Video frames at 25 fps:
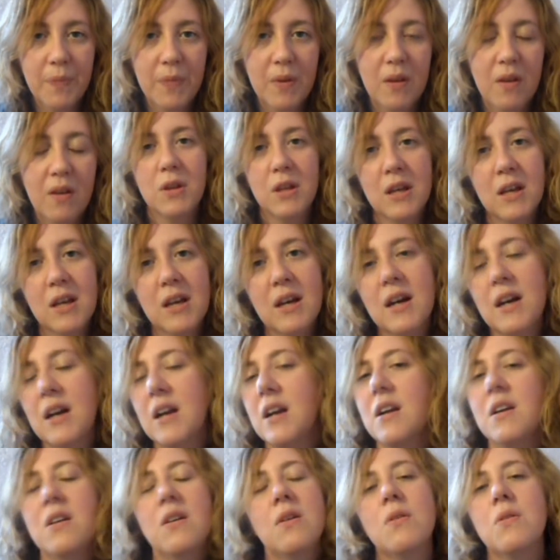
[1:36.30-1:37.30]
So
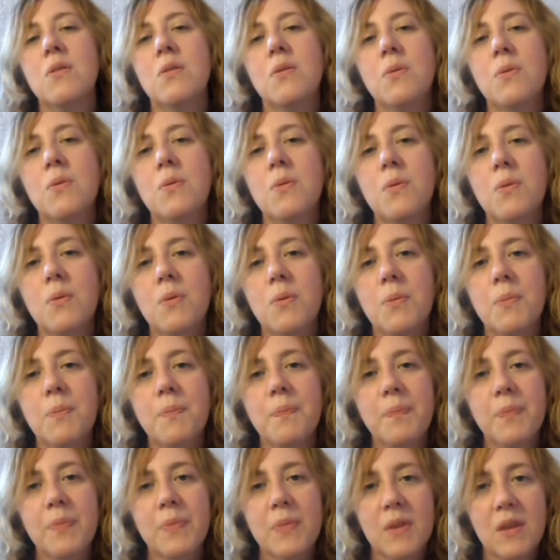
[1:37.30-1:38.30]
there you do